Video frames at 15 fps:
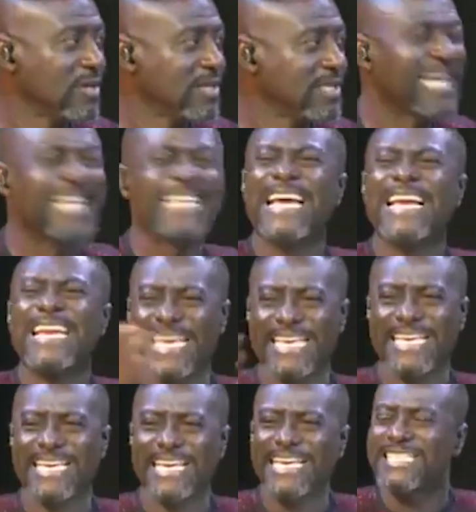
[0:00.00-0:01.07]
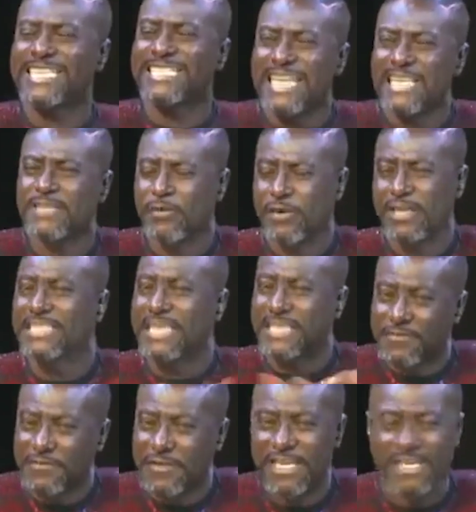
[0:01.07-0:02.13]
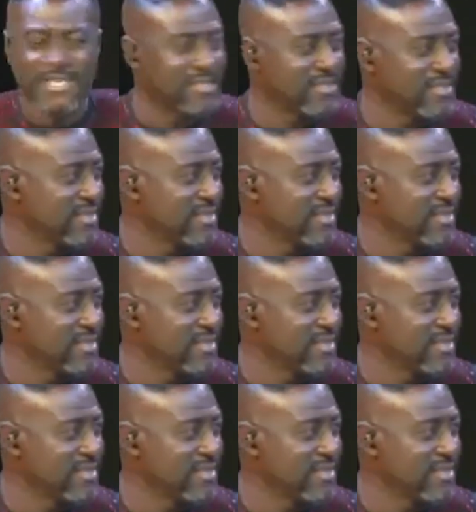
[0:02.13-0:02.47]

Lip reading: ye is it just for the certificate